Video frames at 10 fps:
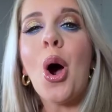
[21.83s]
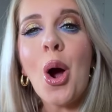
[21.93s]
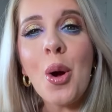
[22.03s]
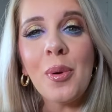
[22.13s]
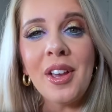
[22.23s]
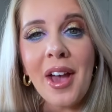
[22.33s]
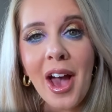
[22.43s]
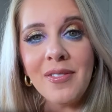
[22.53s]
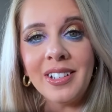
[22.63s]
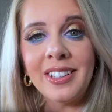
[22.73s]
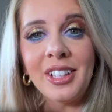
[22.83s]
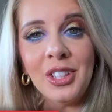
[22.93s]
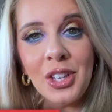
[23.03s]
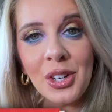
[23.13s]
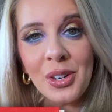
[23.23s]
Are we having the
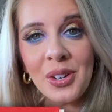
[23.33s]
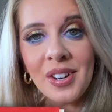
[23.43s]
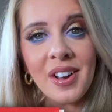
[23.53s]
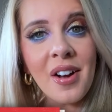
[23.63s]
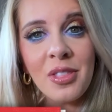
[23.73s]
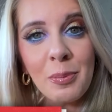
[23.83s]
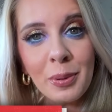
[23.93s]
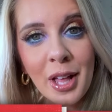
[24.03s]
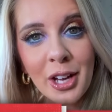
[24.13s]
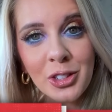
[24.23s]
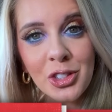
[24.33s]
year of the blush?